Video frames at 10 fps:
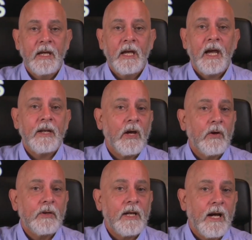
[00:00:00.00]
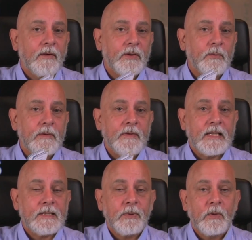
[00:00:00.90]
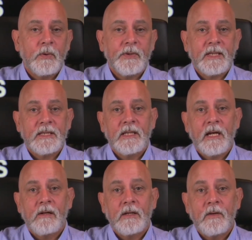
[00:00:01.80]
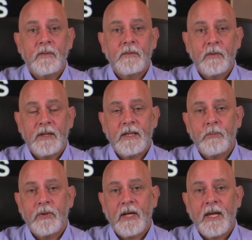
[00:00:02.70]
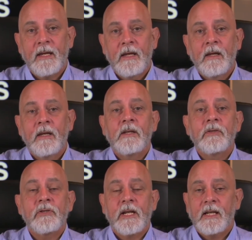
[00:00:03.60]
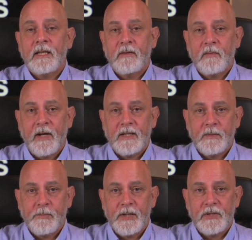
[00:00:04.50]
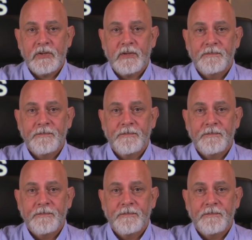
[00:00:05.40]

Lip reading: And only after we've explored the scenario fully would I gently invite a bridge.